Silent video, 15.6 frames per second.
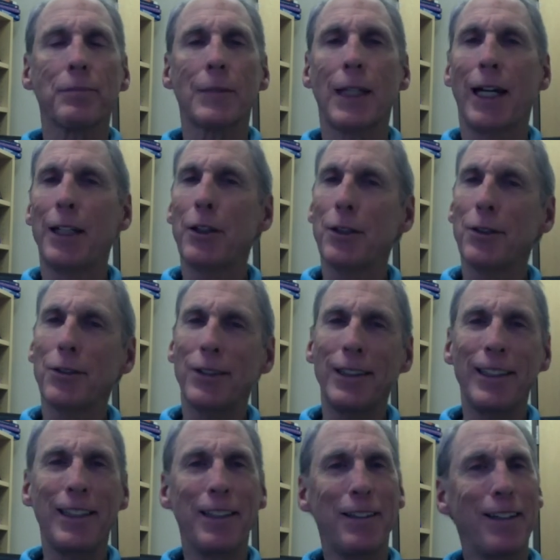kind of
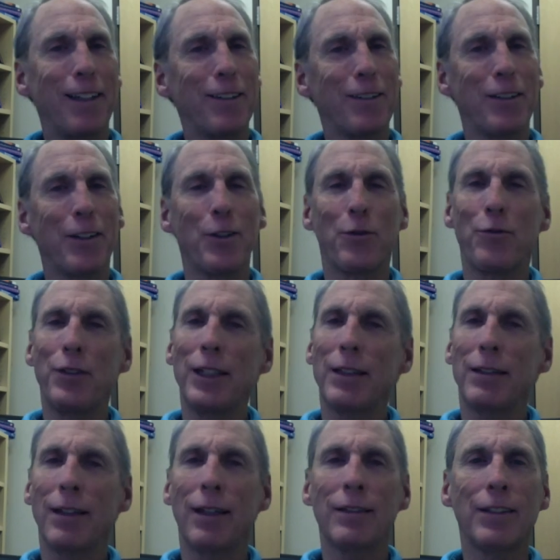see, does this
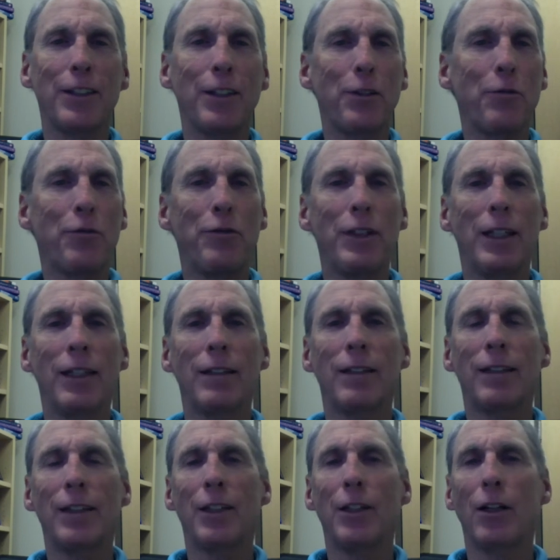fit, doesn't it
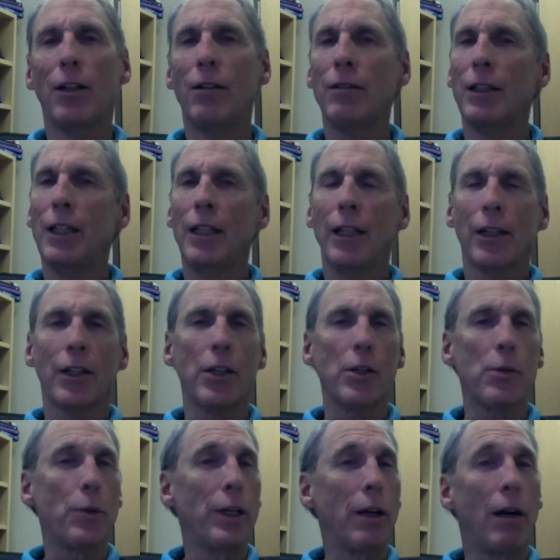fit,
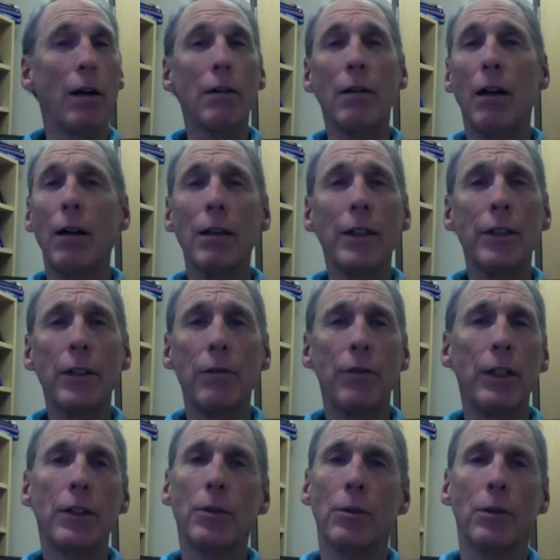because we are all
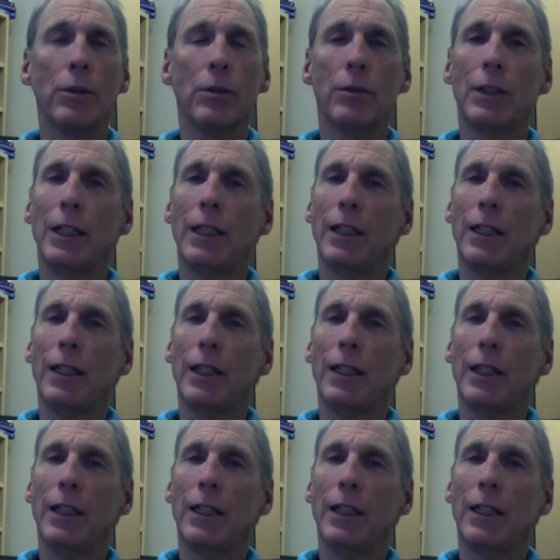individuals.